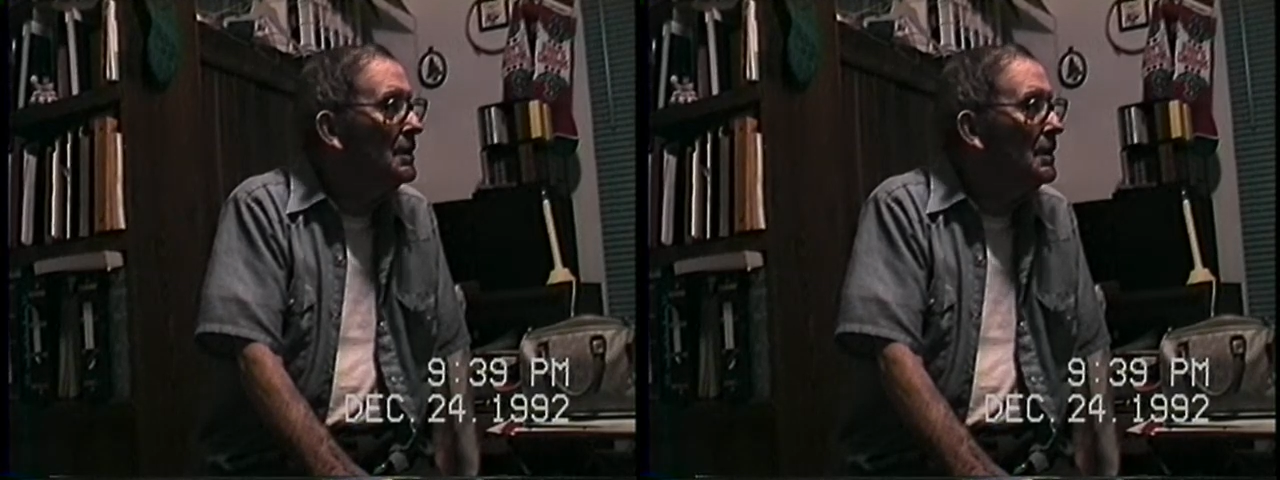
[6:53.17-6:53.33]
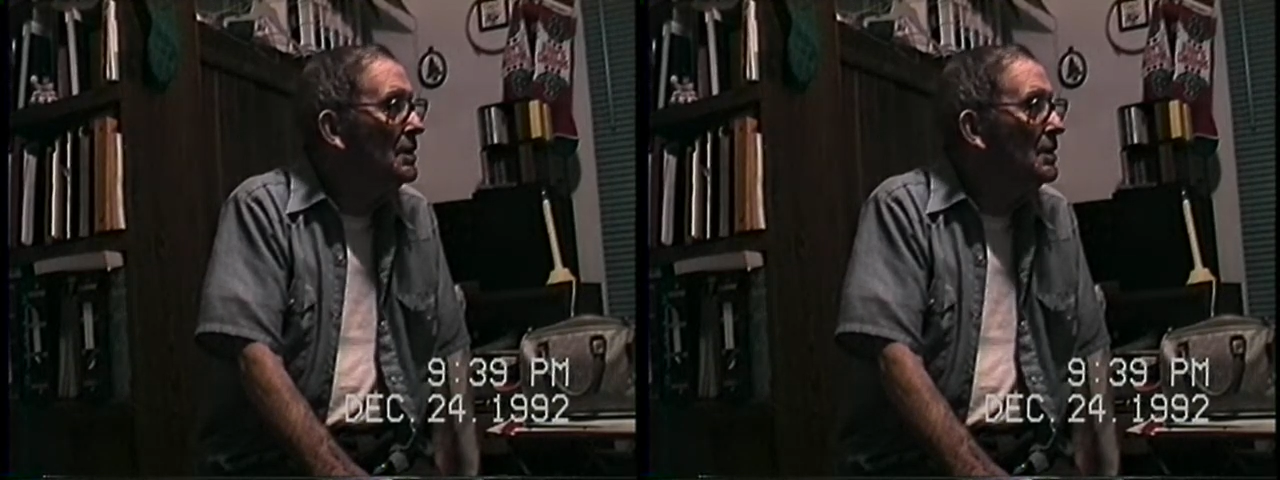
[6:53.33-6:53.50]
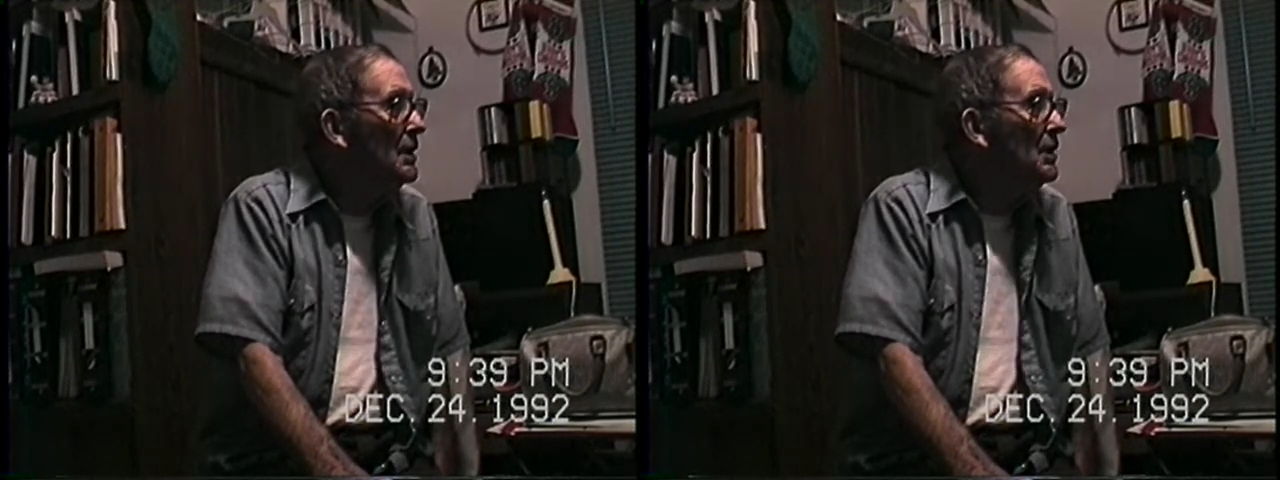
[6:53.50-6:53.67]

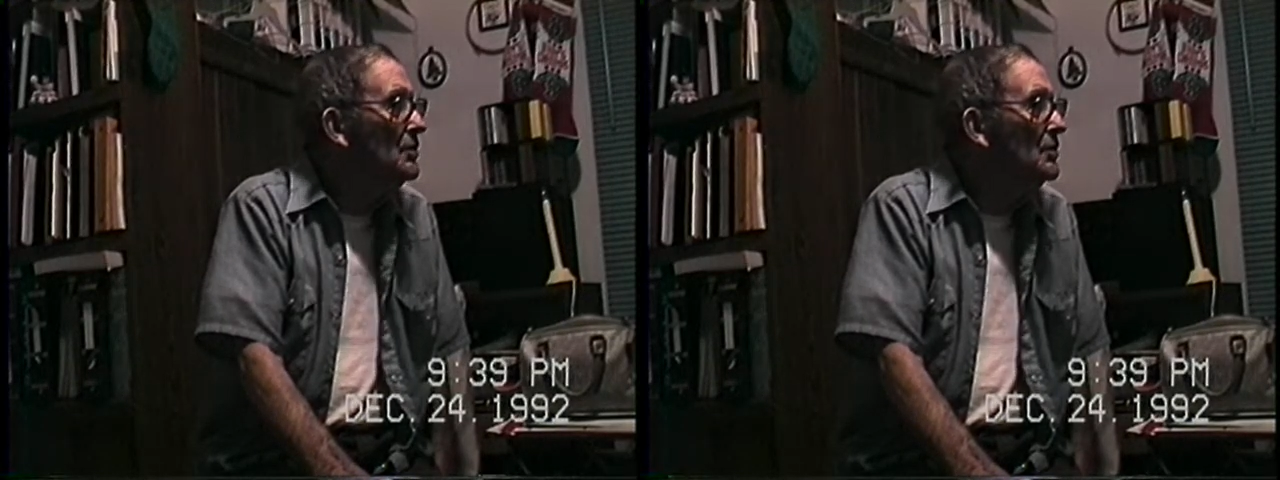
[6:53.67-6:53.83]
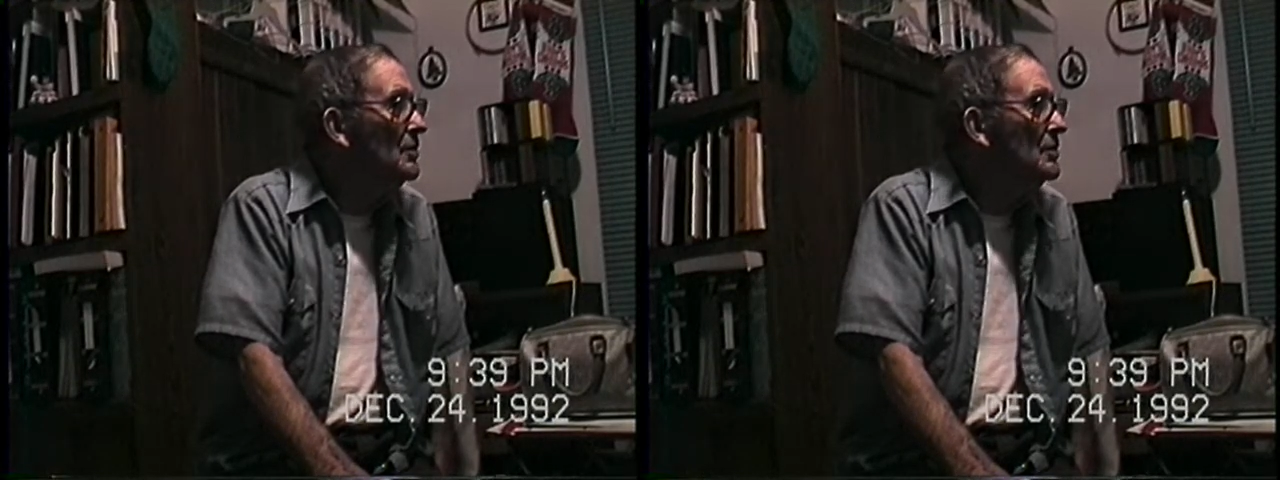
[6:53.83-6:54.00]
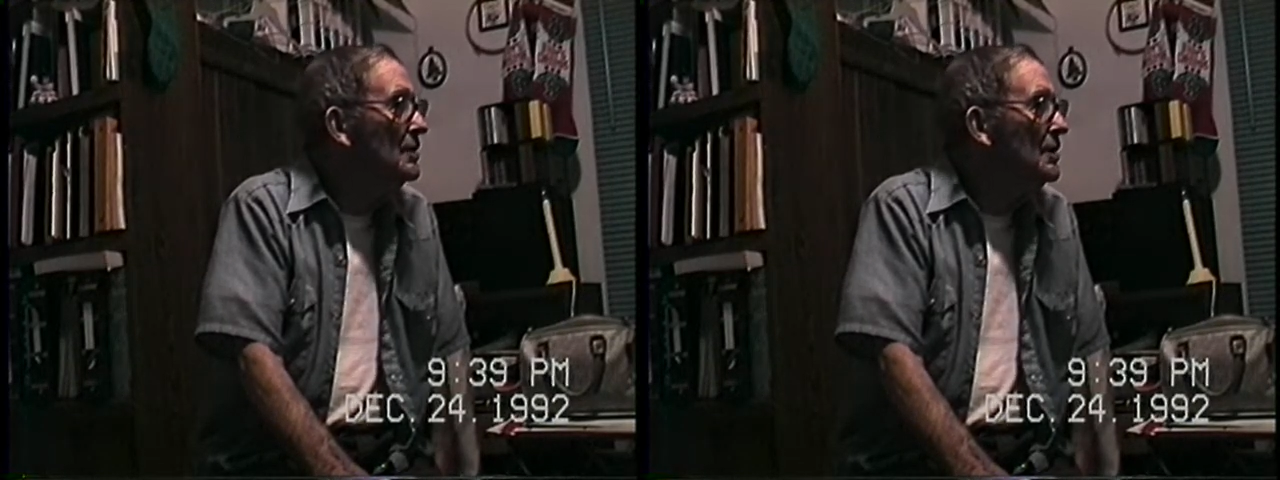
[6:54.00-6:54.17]
Got an
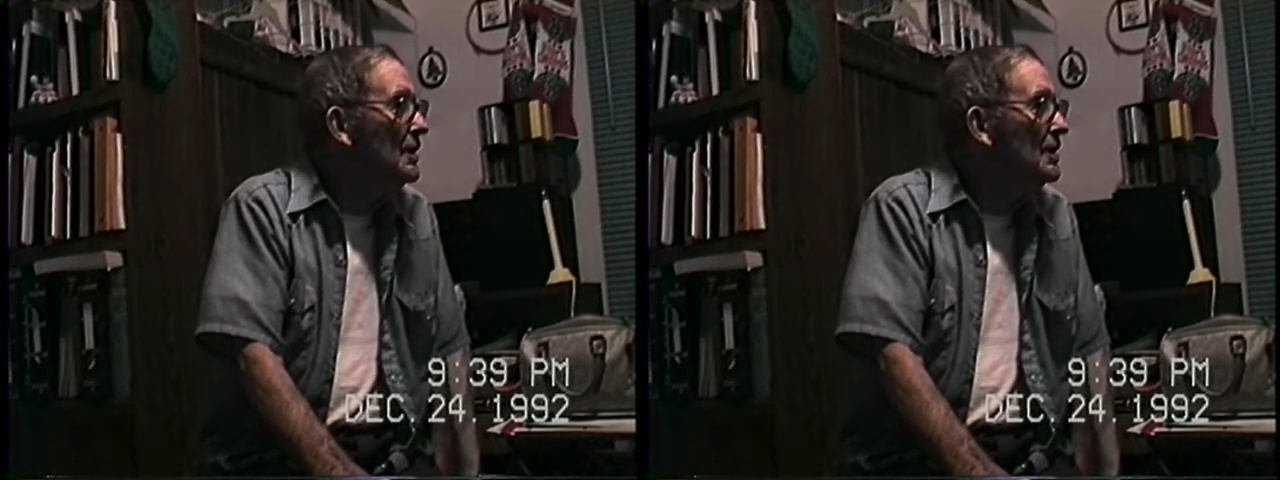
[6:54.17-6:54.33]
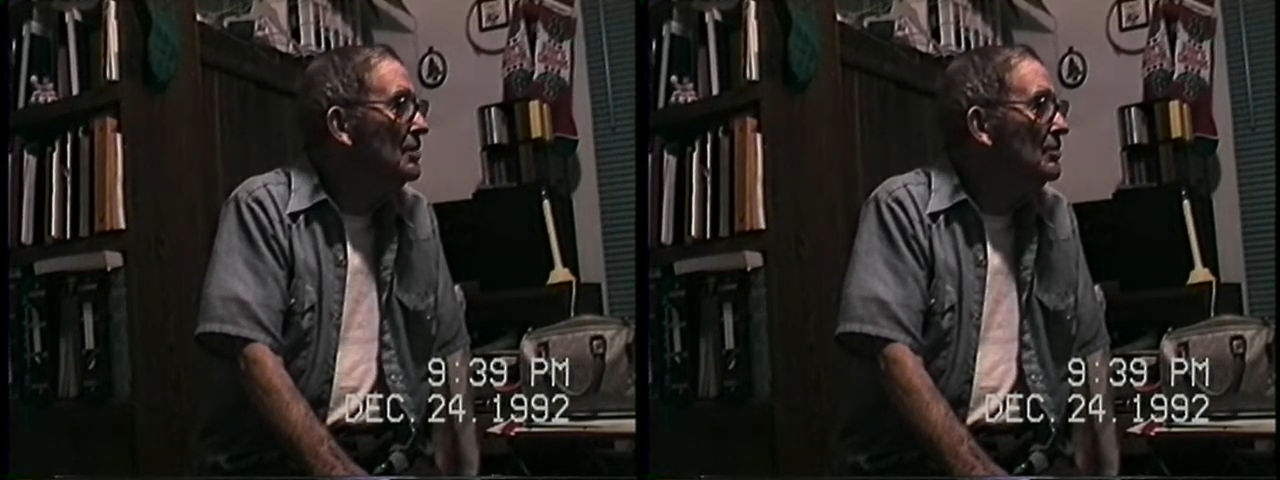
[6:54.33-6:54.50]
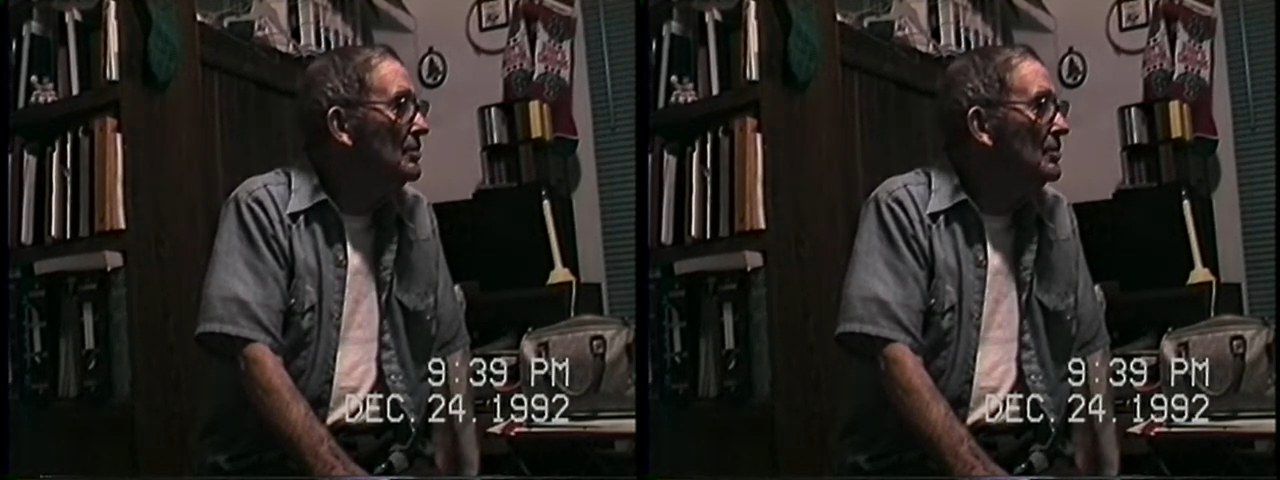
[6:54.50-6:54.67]
engine to take
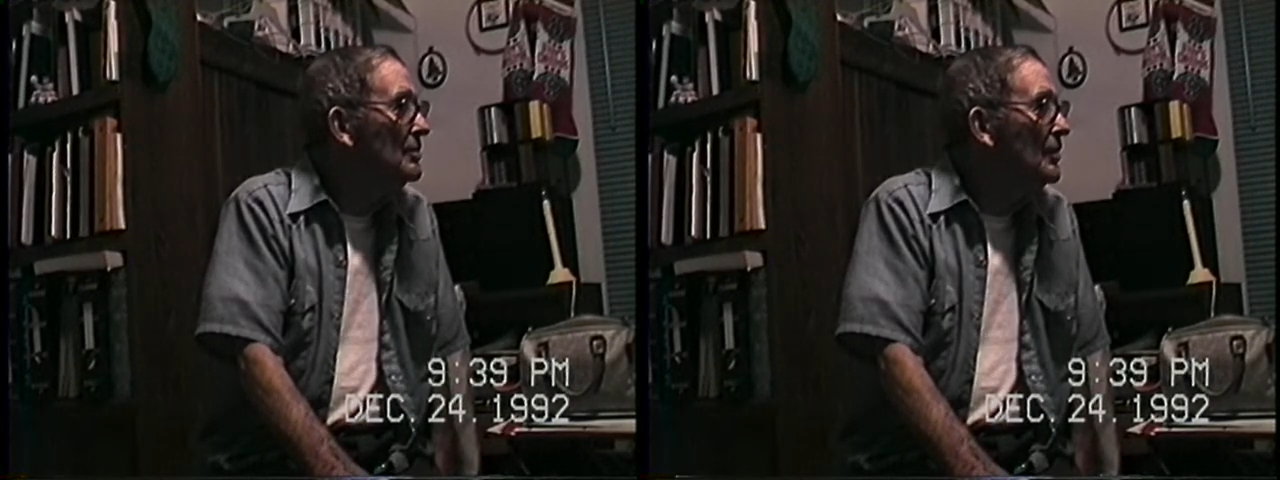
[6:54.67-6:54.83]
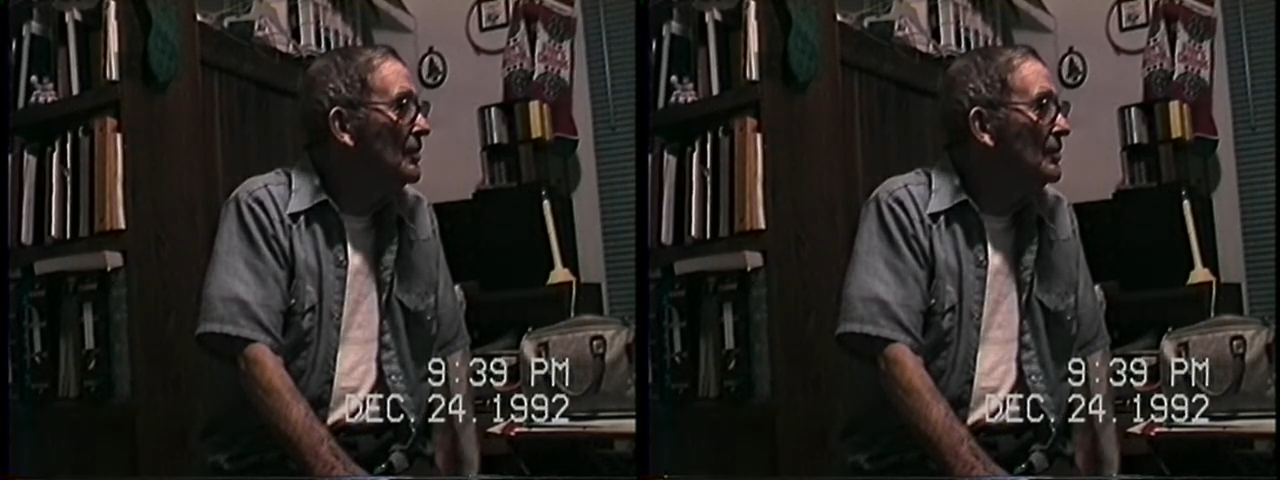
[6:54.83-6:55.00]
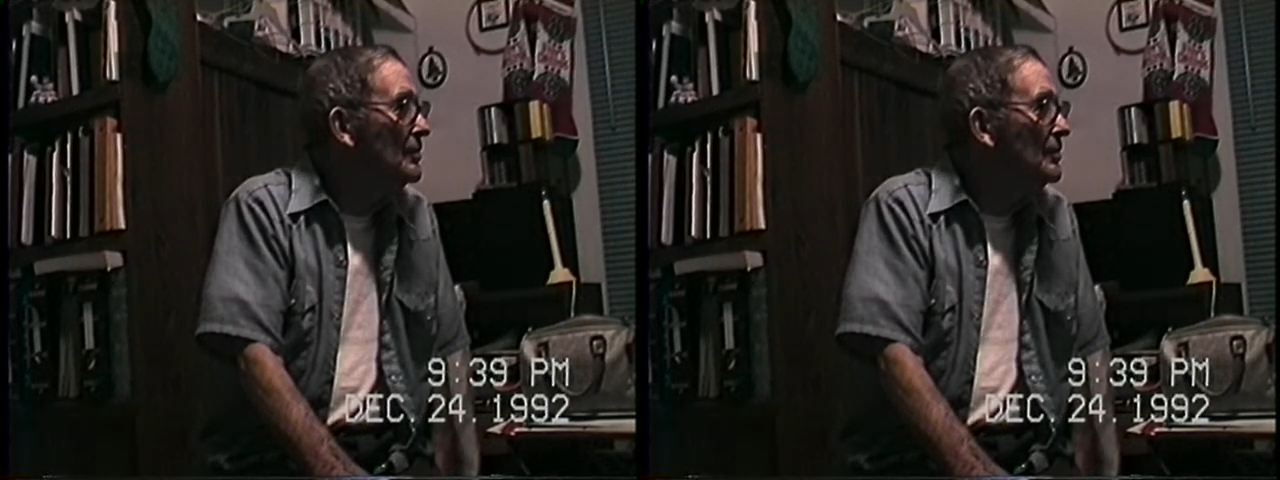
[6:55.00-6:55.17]
him
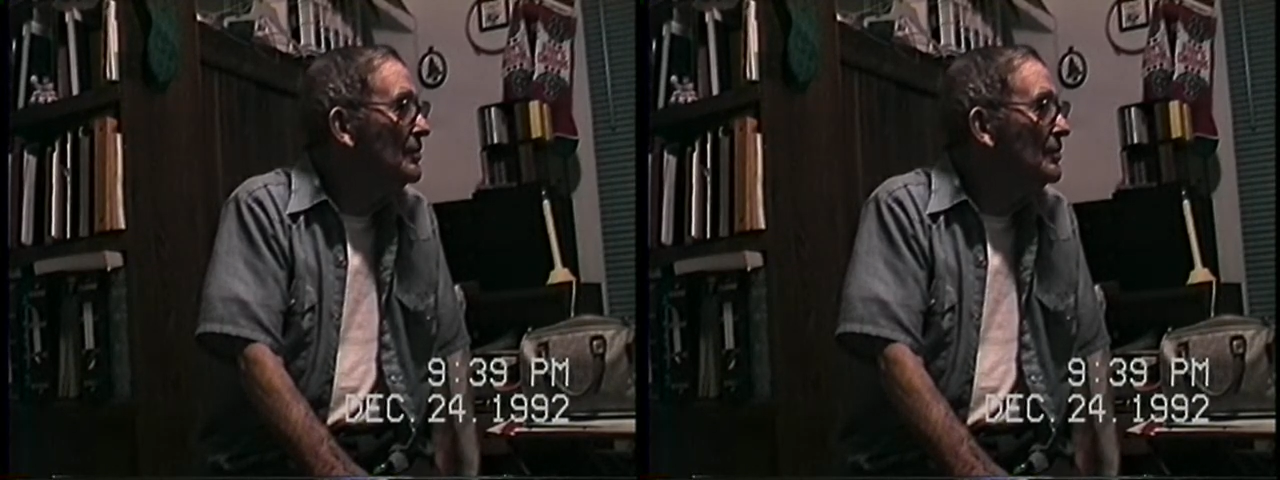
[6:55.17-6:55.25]
up